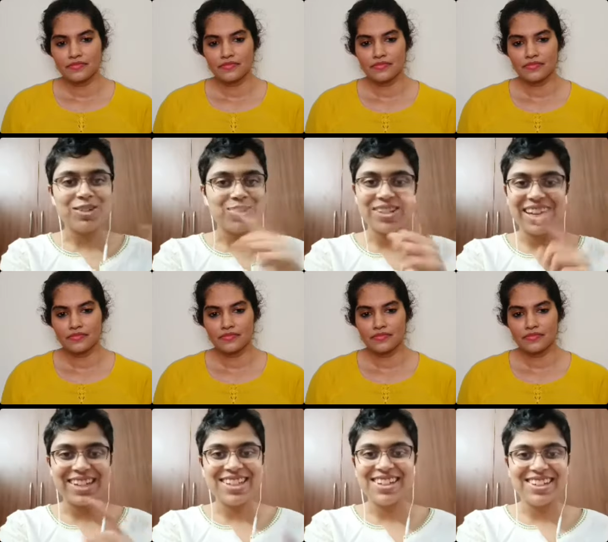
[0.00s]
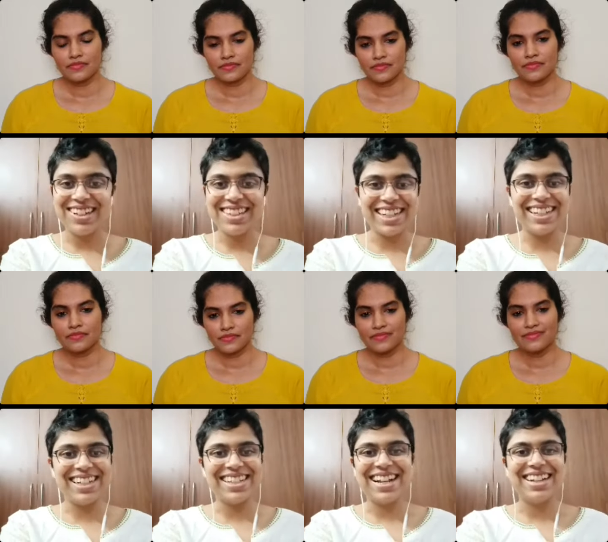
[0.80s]
Speaker 1: to those Excel sheets and
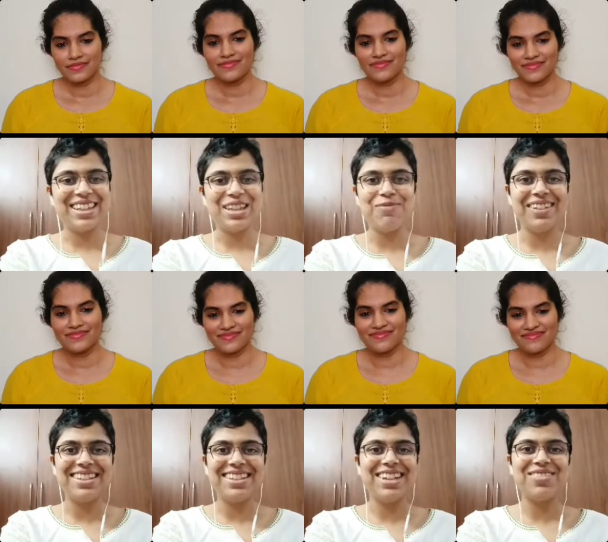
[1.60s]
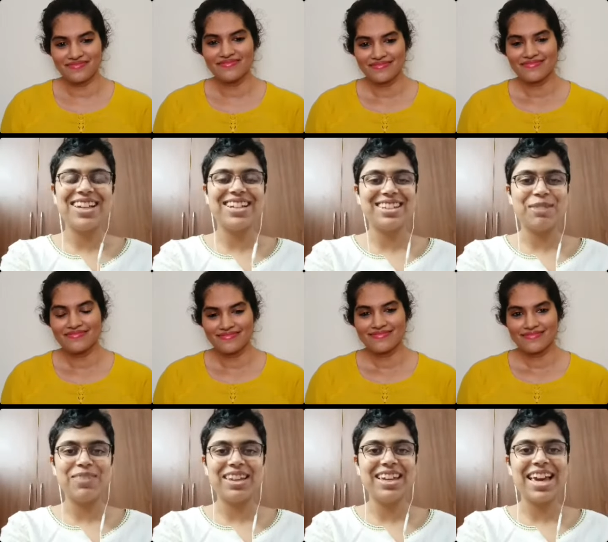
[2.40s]
consult them and see if there is
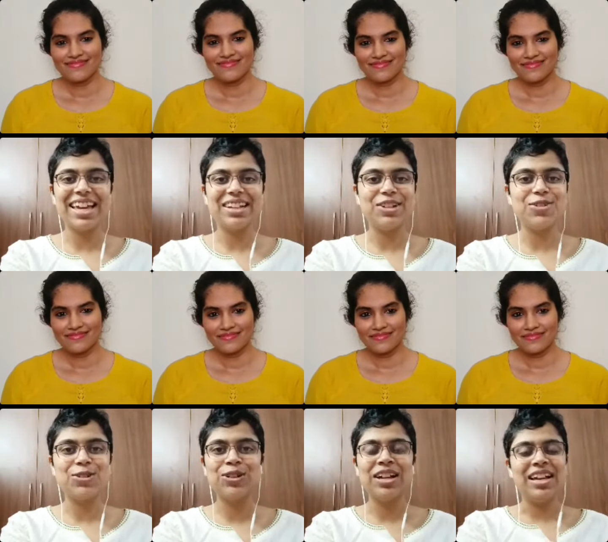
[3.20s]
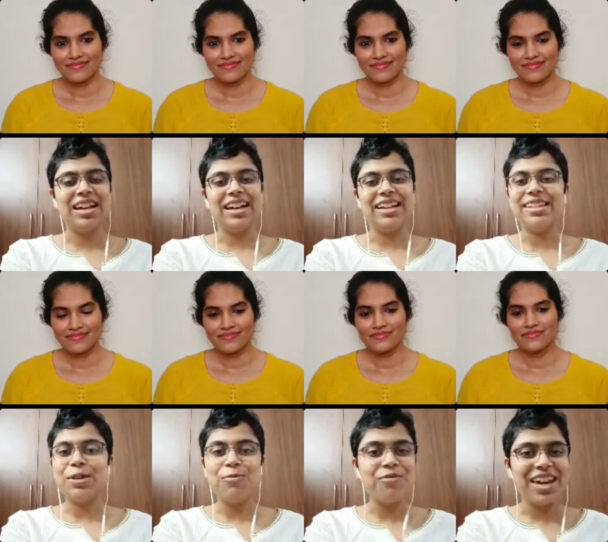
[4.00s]
something I can do and
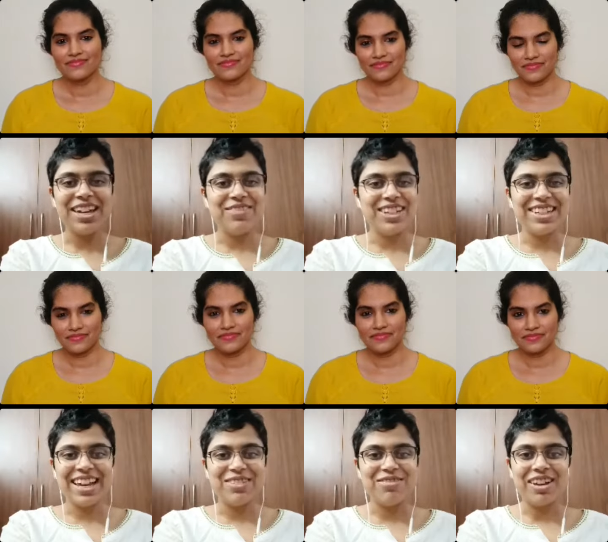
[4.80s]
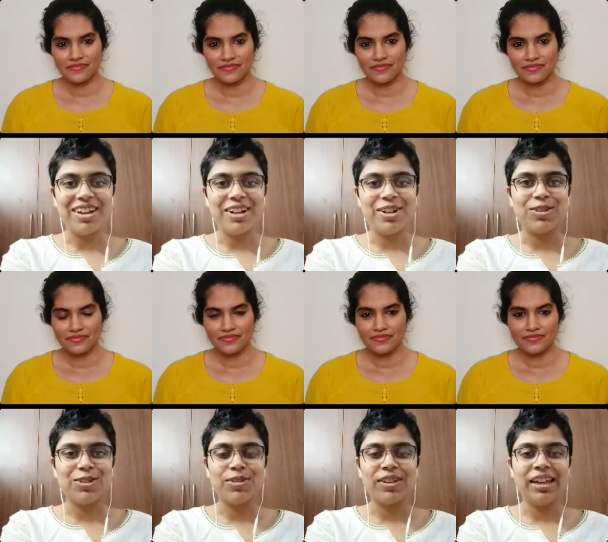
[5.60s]
some way in which I mm-hmm. can figure
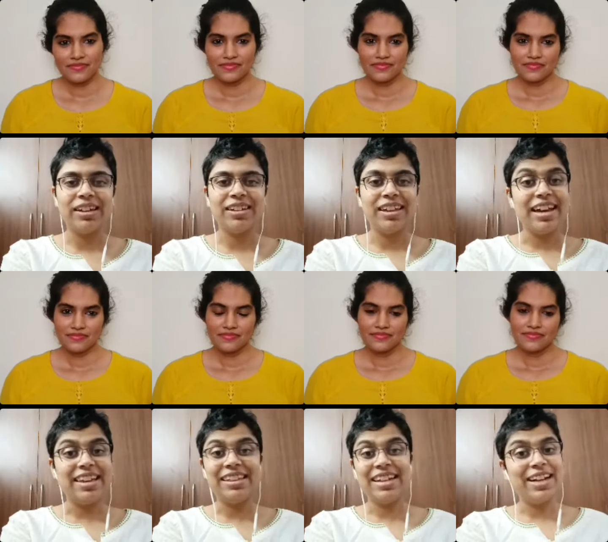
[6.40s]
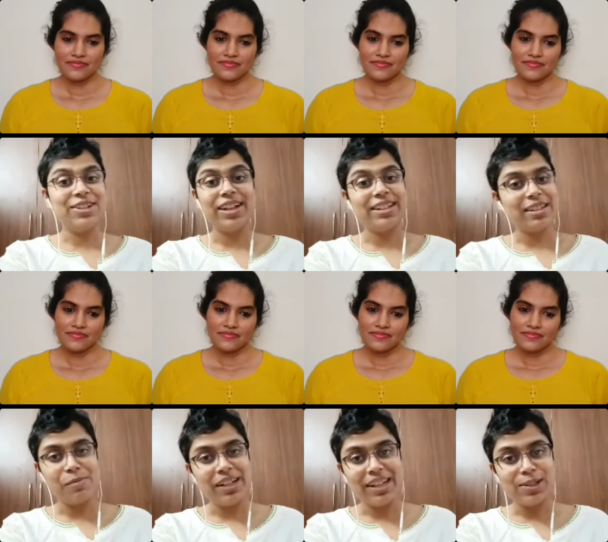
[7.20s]
out cooking. And then I had to get
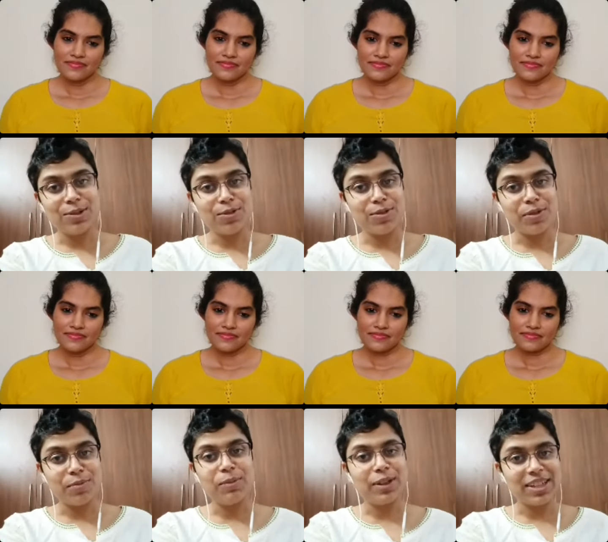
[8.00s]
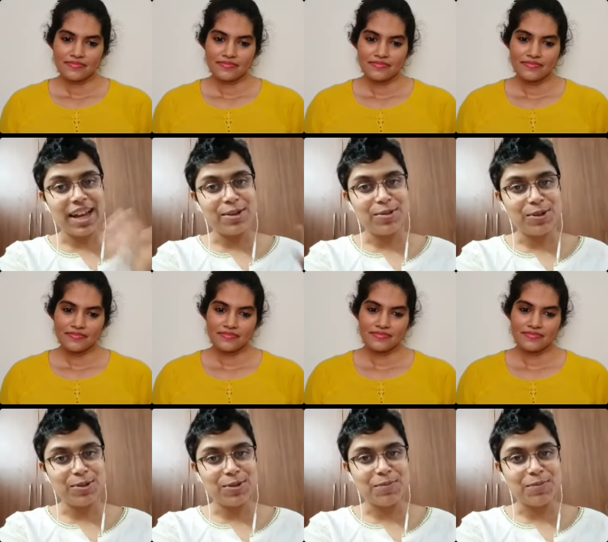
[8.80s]
somebody else to cook for me because I couldn't cook